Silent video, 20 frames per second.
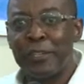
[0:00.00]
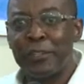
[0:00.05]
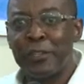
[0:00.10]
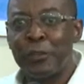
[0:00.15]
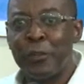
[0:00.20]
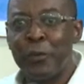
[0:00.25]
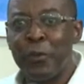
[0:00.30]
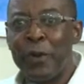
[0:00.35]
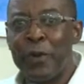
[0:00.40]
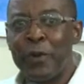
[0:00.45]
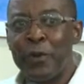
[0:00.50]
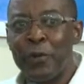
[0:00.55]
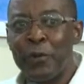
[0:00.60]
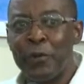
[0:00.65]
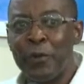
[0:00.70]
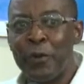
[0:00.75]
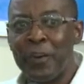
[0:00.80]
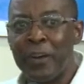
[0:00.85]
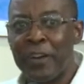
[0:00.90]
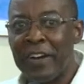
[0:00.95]
So when
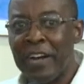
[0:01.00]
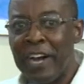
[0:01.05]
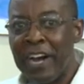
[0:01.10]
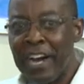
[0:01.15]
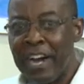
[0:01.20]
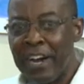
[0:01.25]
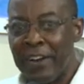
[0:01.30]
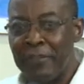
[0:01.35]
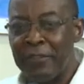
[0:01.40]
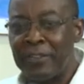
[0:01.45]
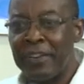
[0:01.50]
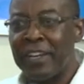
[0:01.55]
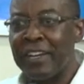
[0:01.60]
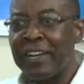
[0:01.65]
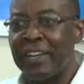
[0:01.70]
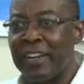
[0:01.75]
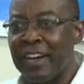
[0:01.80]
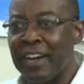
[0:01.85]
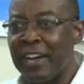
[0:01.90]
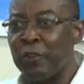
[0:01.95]
you have
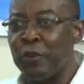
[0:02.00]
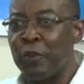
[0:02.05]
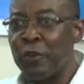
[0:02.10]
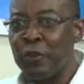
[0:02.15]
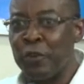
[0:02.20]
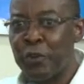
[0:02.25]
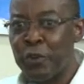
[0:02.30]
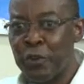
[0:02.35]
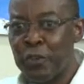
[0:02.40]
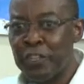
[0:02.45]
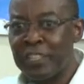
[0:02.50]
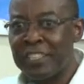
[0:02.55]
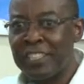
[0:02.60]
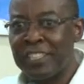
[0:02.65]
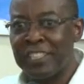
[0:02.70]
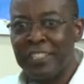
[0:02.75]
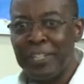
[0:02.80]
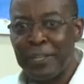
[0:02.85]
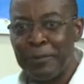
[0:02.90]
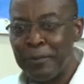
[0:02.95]
an uncontrolled
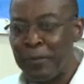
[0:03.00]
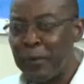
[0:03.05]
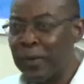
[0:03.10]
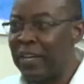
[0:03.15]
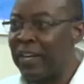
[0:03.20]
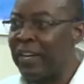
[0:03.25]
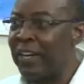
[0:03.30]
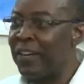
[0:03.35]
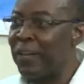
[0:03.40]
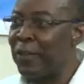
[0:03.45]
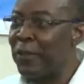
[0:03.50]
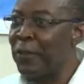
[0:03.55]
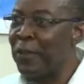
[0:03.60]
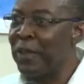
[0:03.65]
system where